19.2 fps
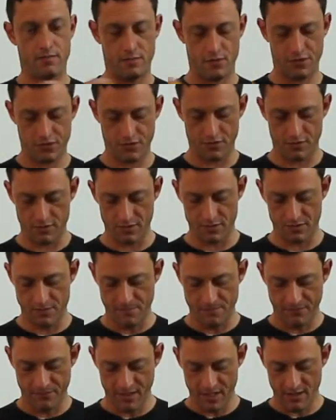my shoulders.
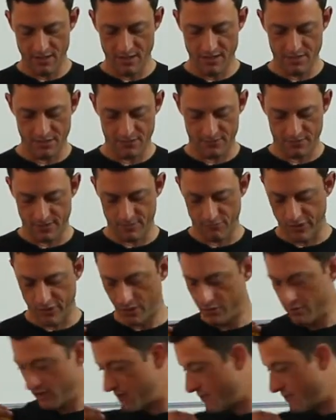So we could